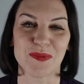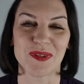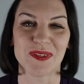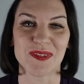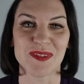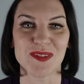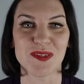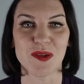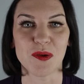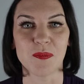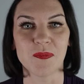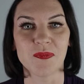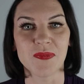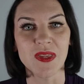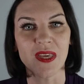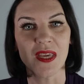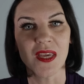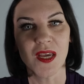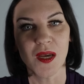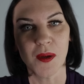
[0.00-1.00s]
So,
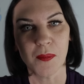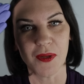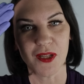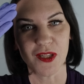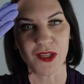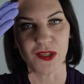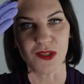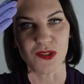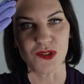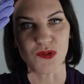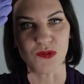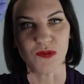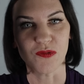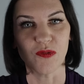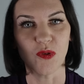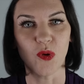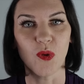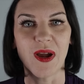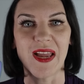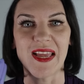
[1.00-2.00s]
we're looking at your
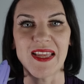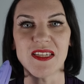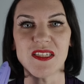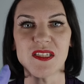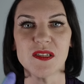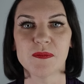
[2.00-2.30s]
forehead,